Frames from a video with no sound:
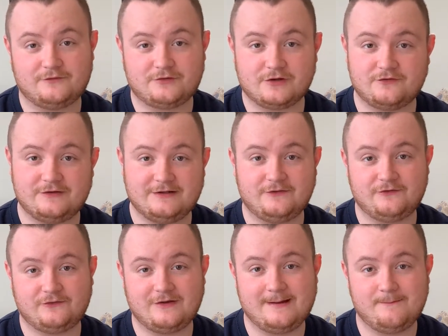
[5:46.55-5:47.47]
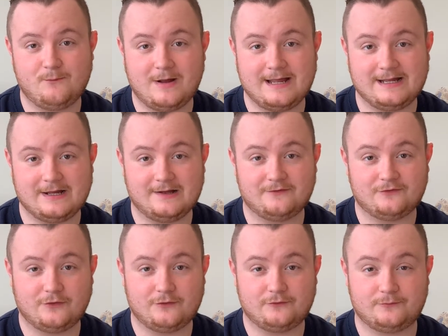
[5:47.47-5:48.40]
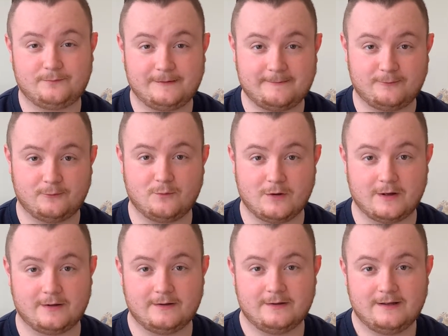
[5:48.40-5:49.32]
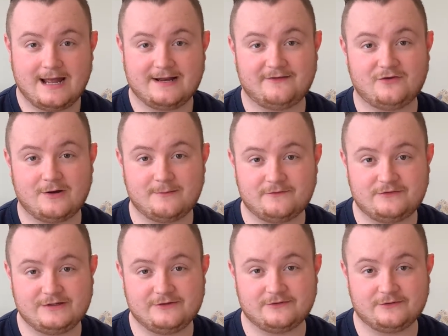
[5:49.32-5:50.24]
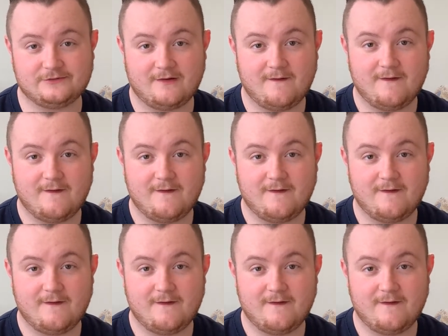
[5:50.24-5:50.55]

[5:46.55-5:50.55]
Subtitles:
just in the same way as those people were at the time of Jesus,